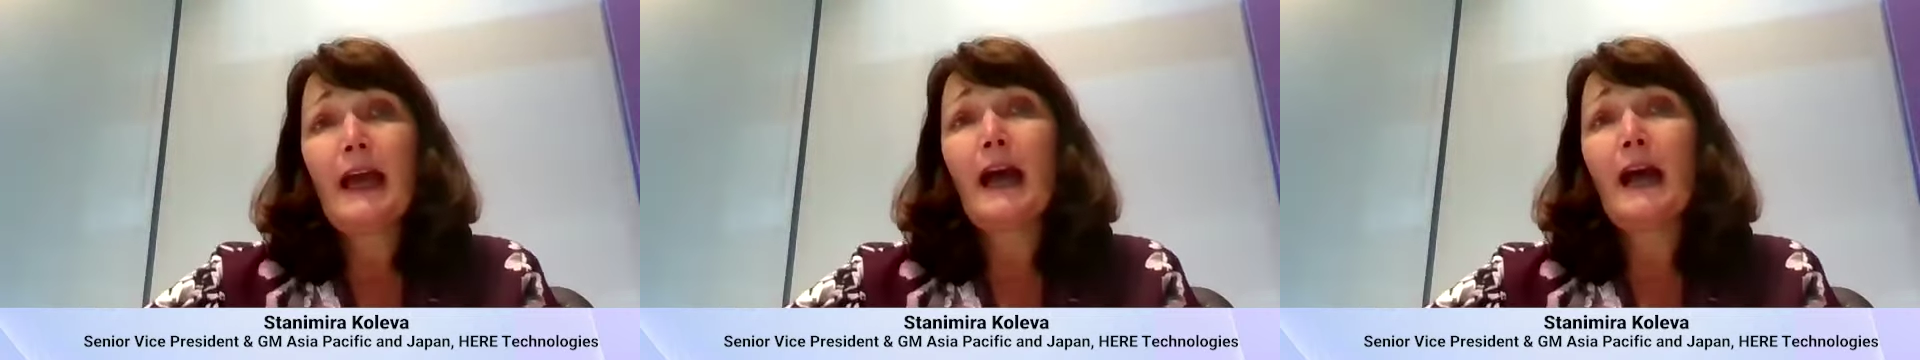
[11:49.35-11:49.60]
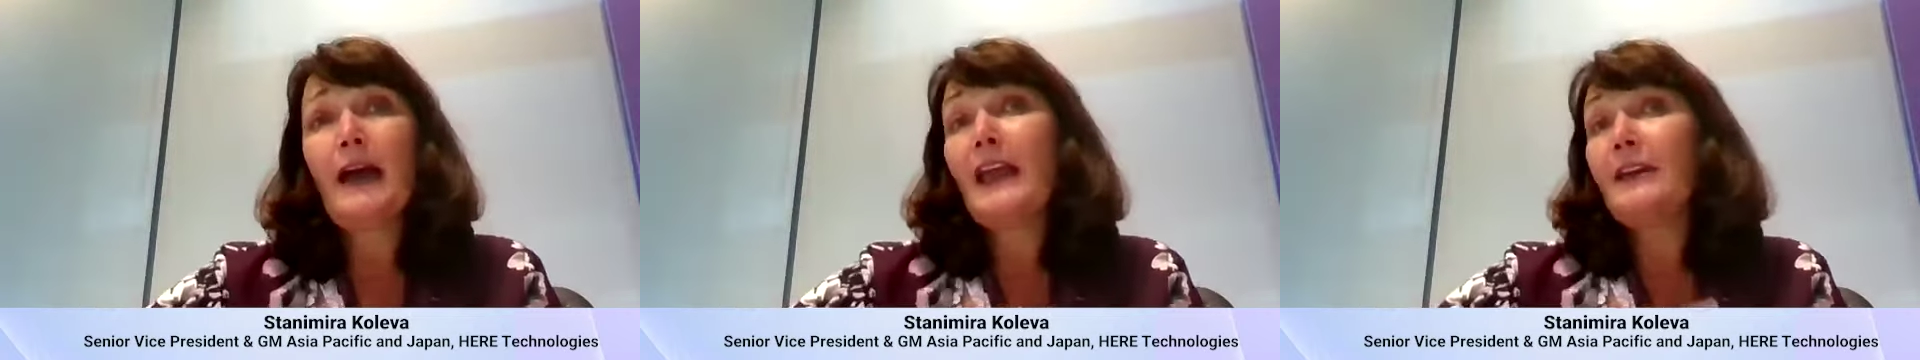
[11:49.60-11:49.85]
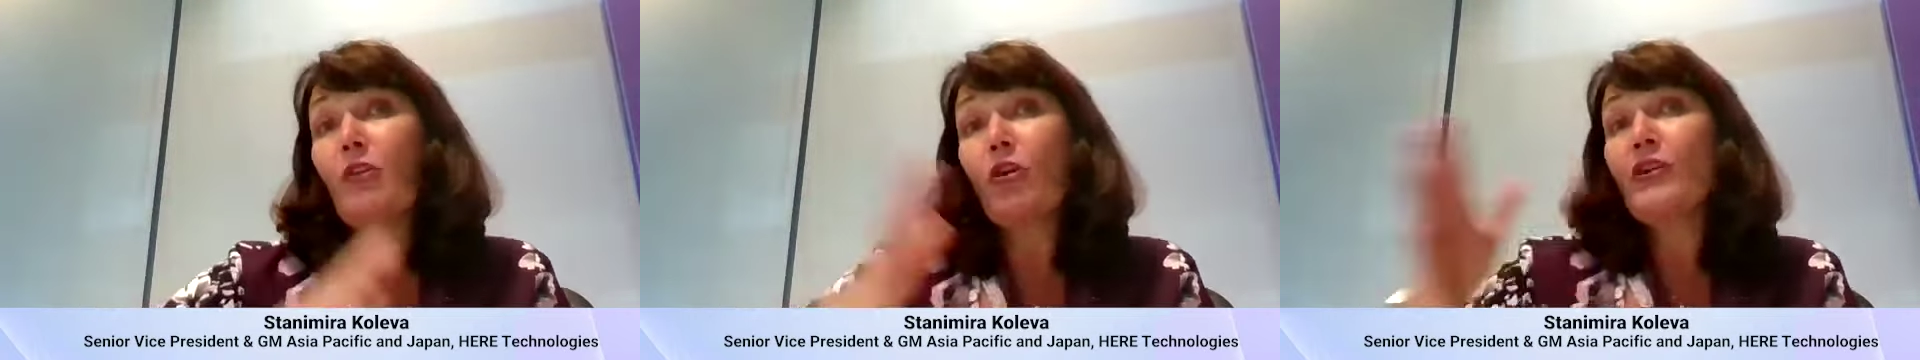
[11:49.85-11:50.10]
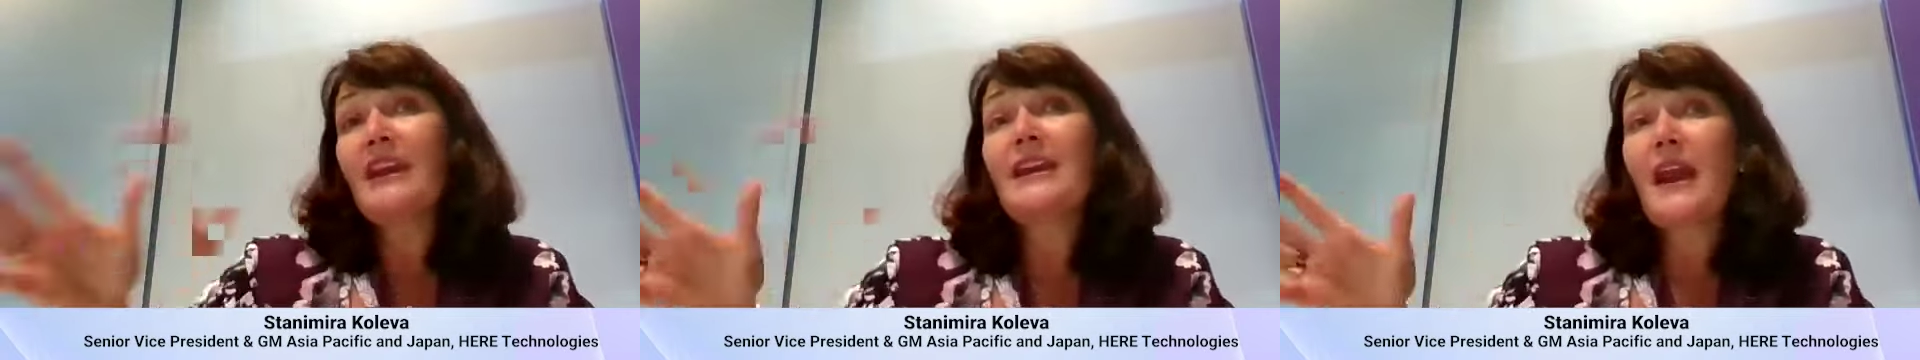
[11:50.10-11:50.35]
And
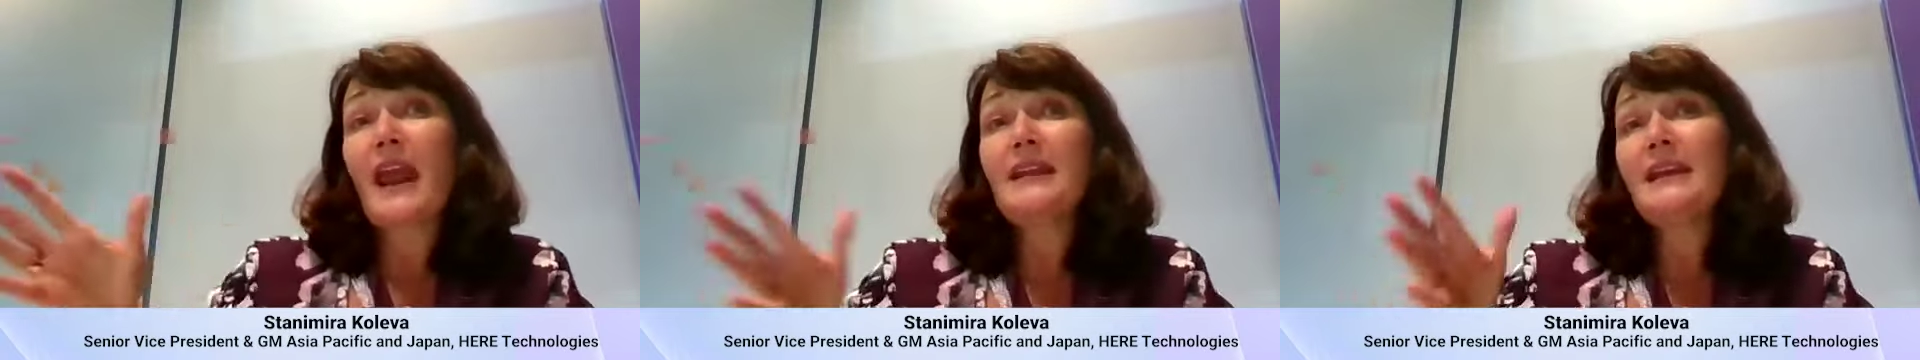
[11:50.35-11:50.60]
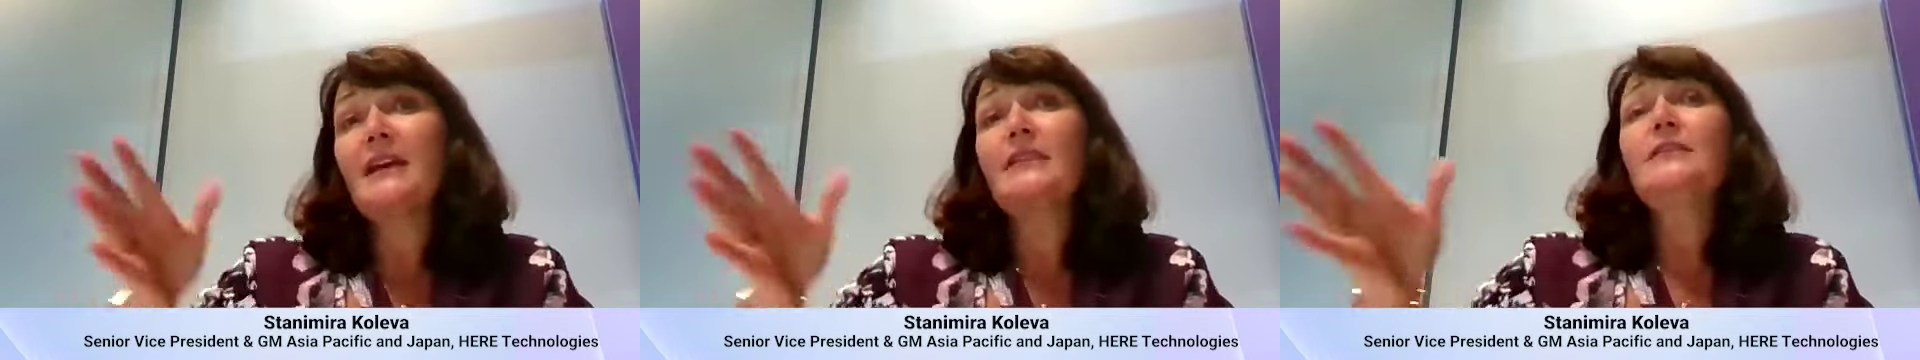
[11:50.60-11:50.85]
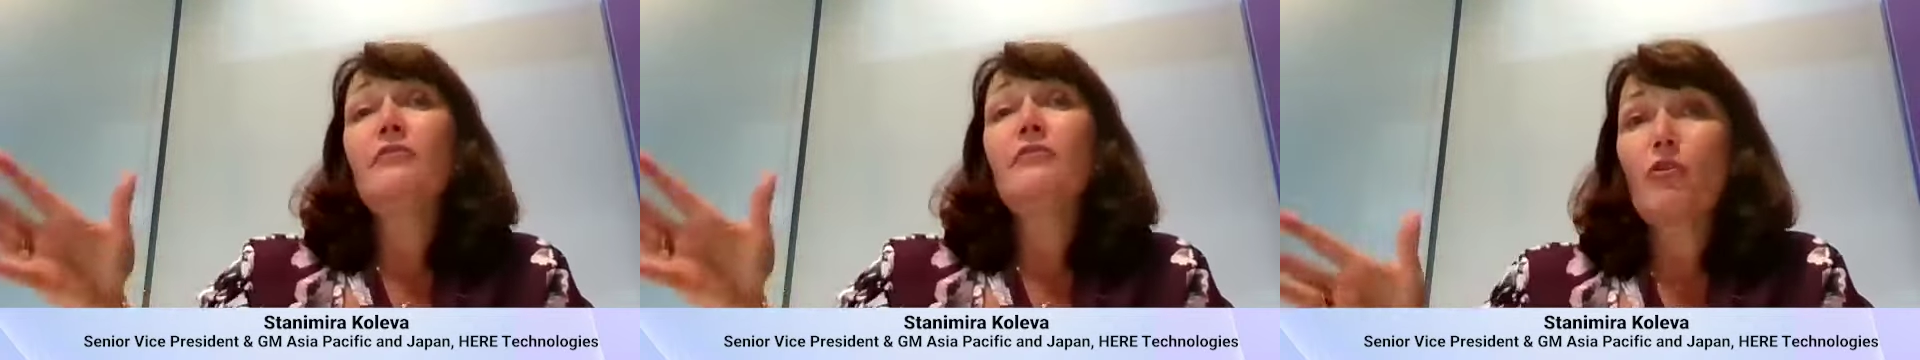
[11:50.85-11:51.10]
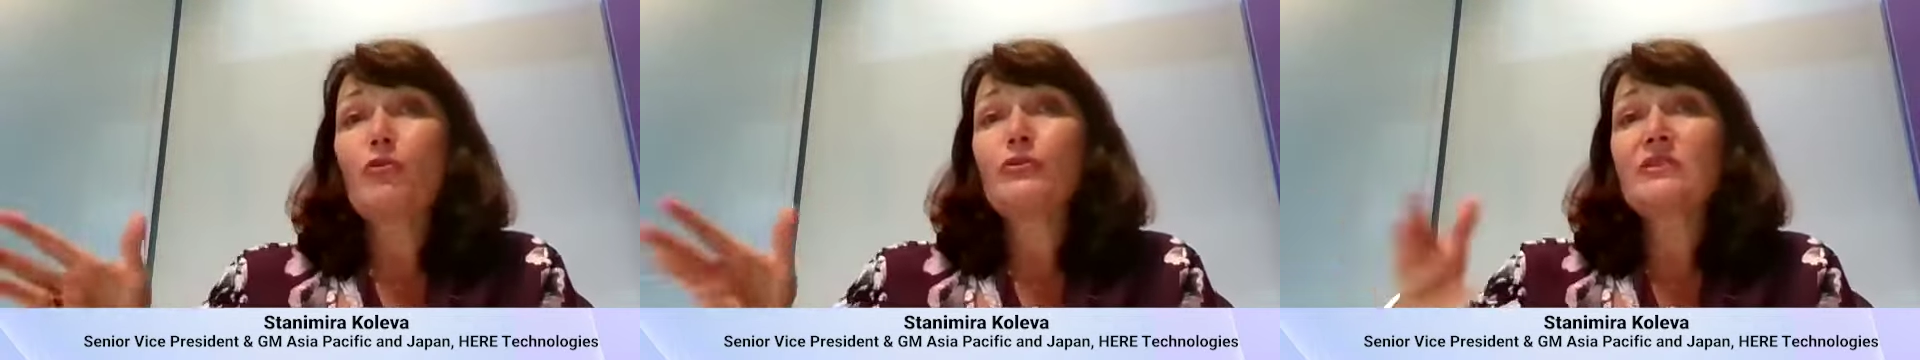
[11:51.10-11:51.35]
on any other
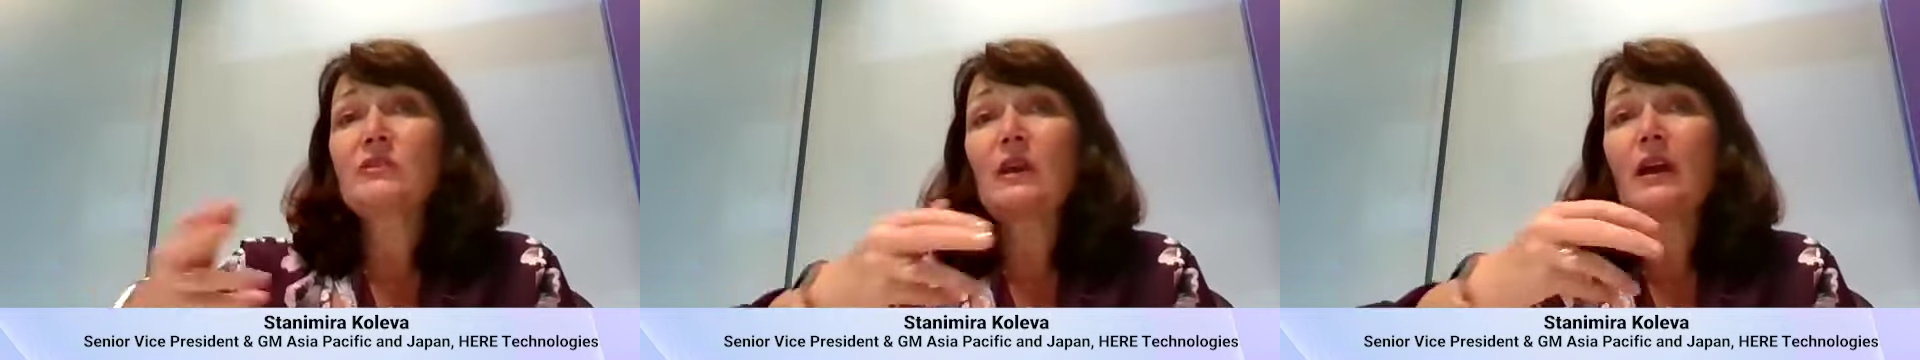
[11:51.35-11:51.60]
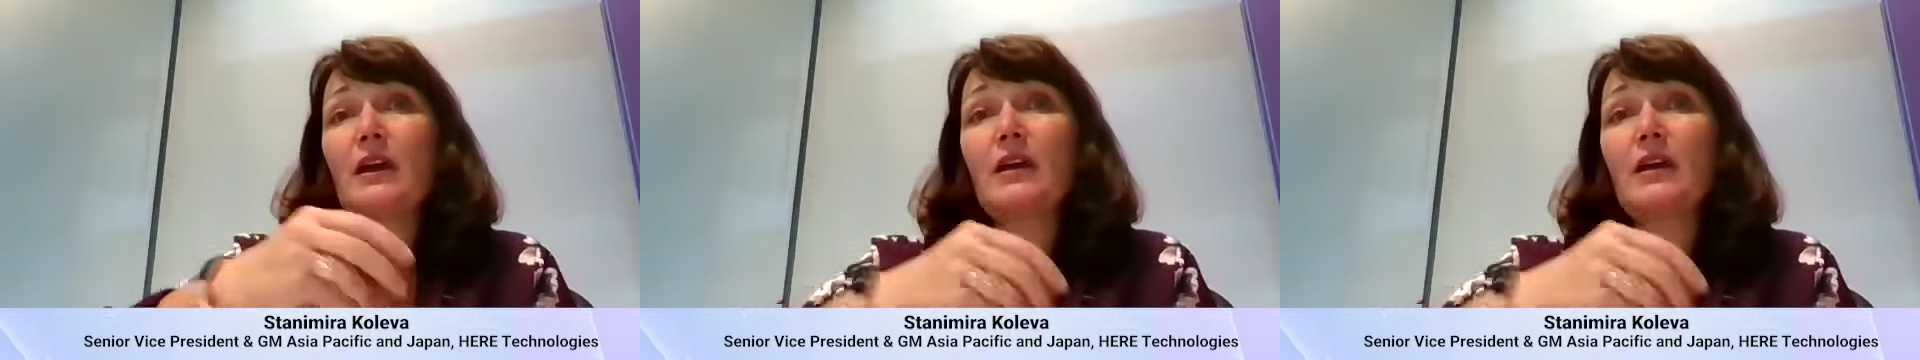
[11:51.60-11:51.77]
roads,